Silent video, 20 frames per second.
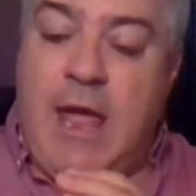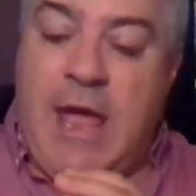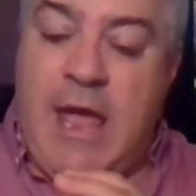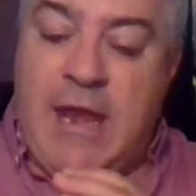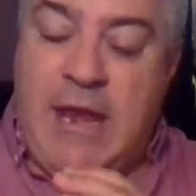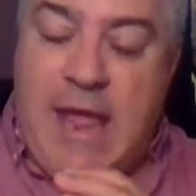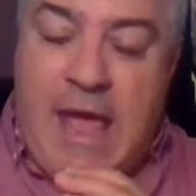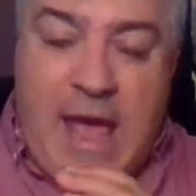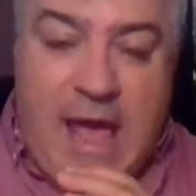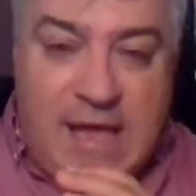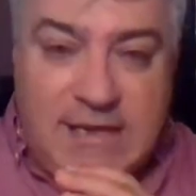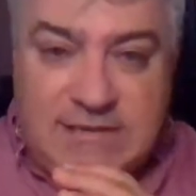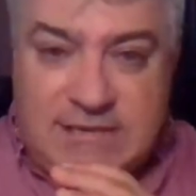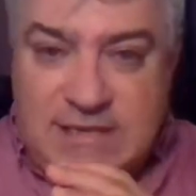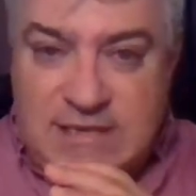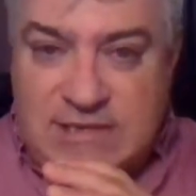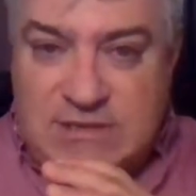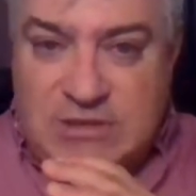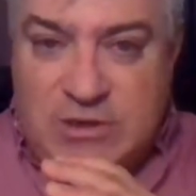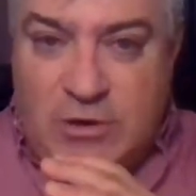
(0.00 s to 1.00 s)
And as
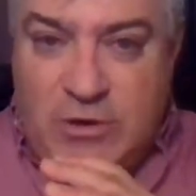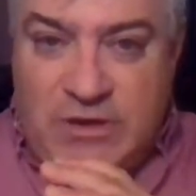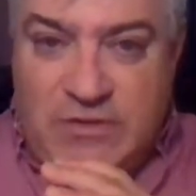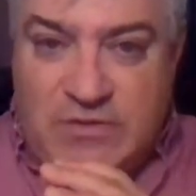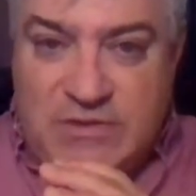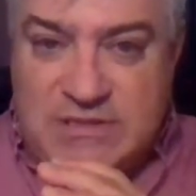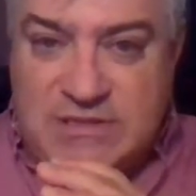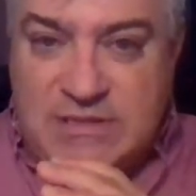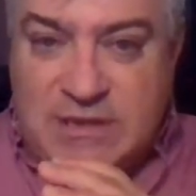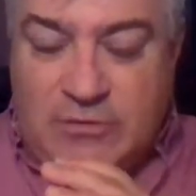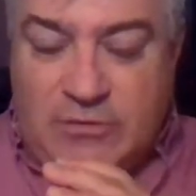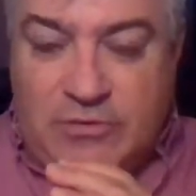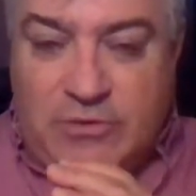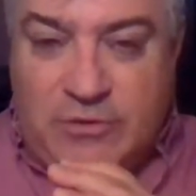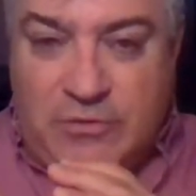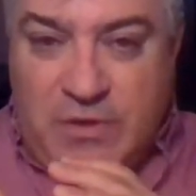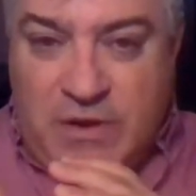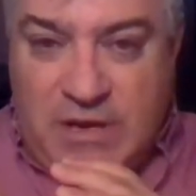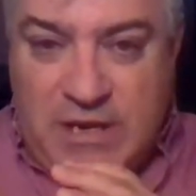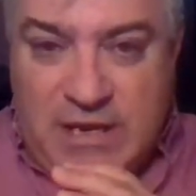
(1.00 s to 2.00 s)
he's turning the
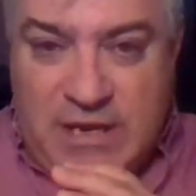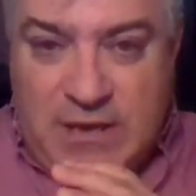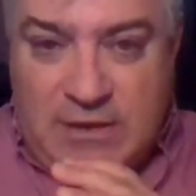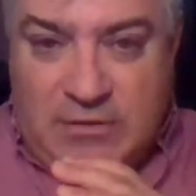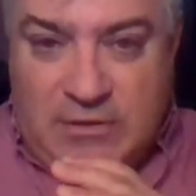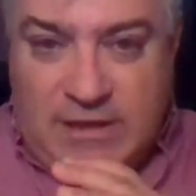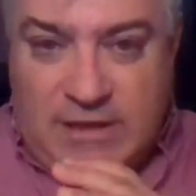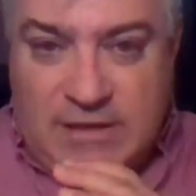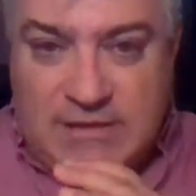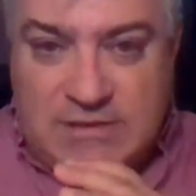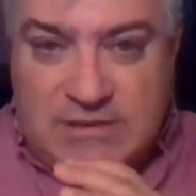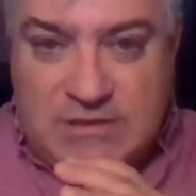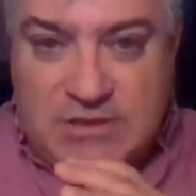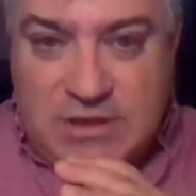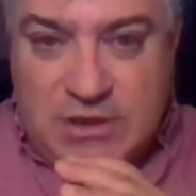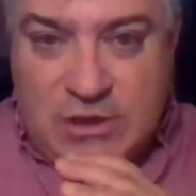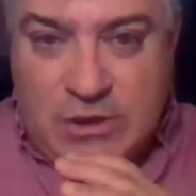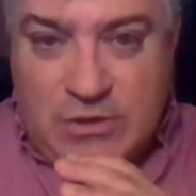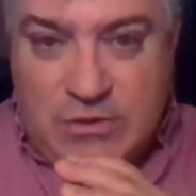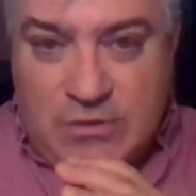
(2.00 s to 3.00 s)
cylinder, the needle
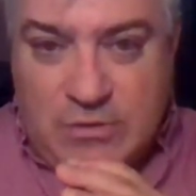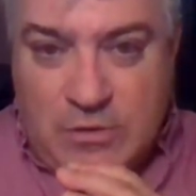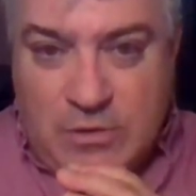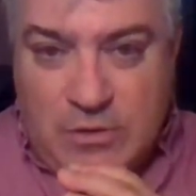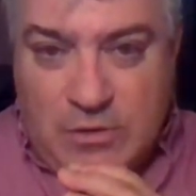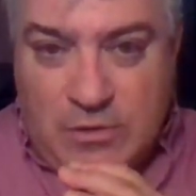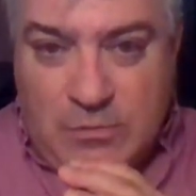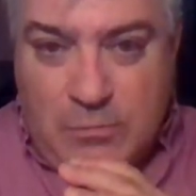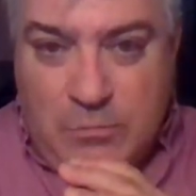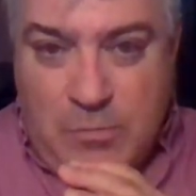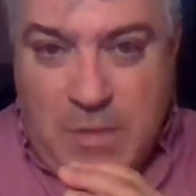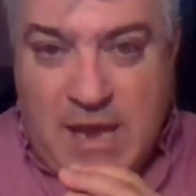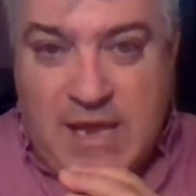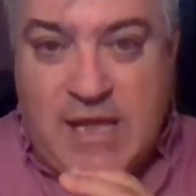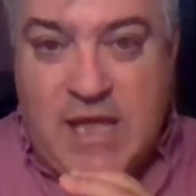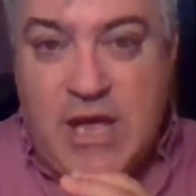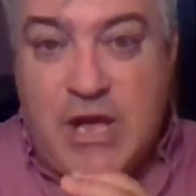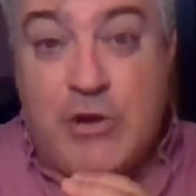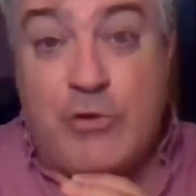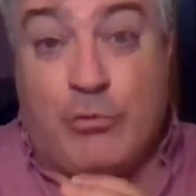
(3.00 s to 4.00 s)
is
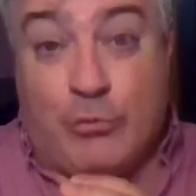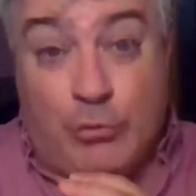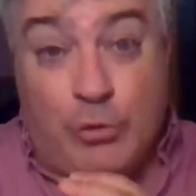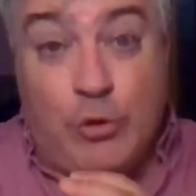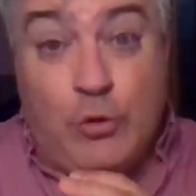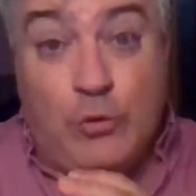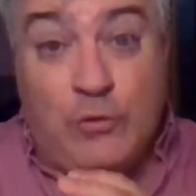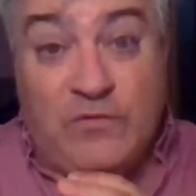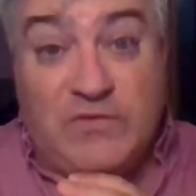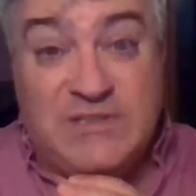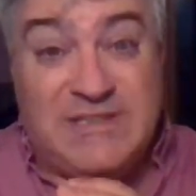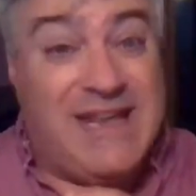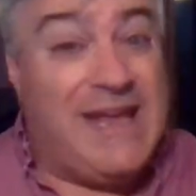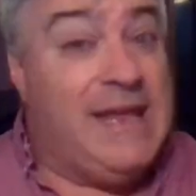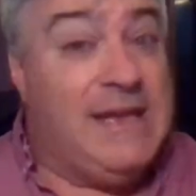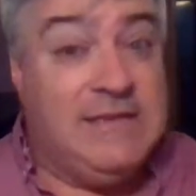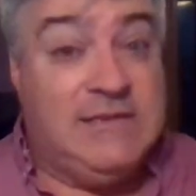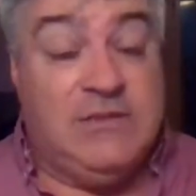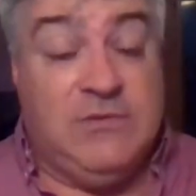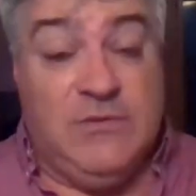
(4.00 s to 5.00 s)
making grooves
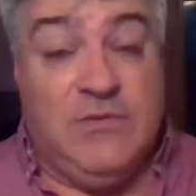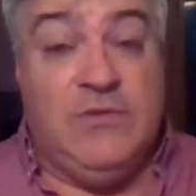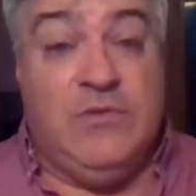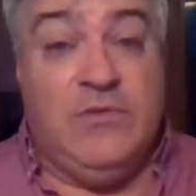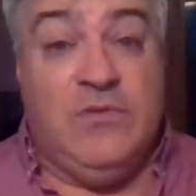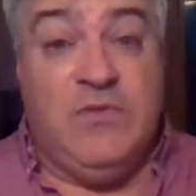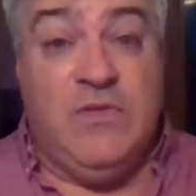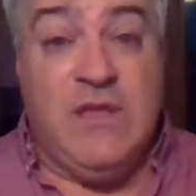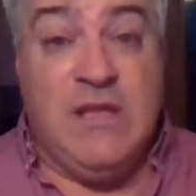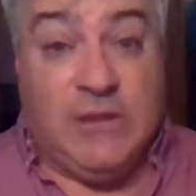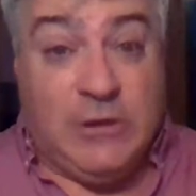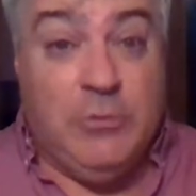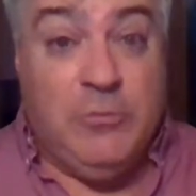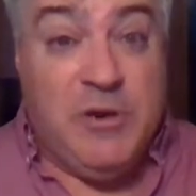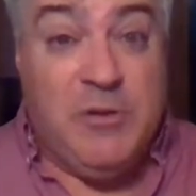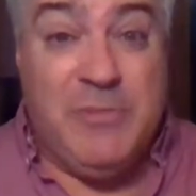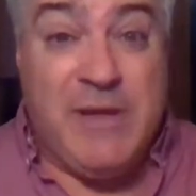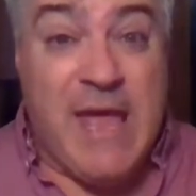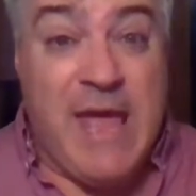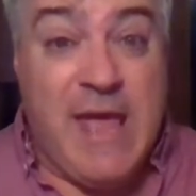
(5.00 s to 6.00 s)
into the
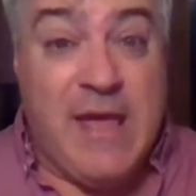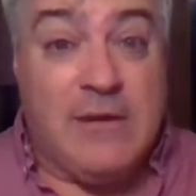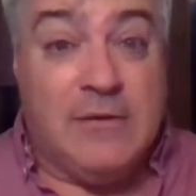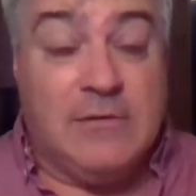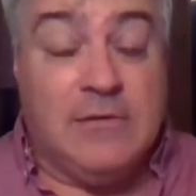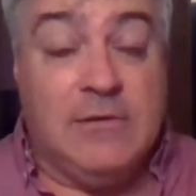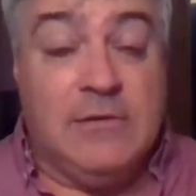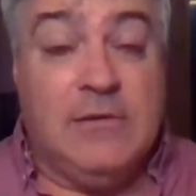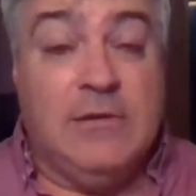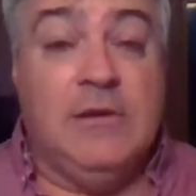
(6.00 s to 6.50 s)
aluminum can.